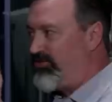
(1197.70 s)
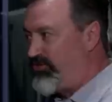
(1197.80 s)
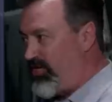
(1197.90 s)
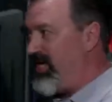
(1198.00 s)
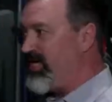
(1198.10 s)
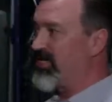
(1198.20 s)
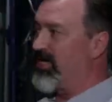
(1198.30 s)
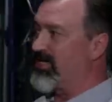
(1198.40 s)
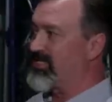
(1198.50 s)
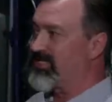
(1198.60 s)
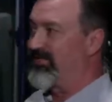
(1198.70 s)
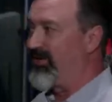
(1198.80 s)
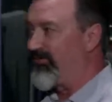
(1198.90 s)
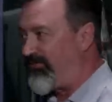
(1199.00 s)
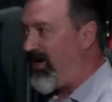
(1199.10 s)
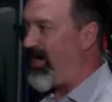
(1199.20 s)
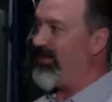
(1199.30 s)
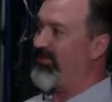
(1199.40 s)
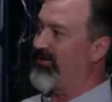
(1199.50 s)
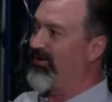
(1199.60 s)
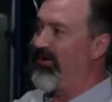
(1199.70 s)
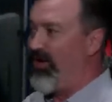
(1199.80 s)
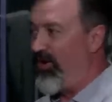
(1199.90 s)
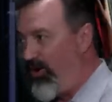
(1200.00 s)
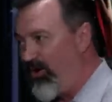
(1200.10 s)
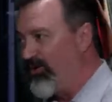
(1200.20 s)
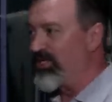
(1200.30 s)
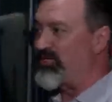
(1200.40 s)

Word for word: Jesus, the Father, Holy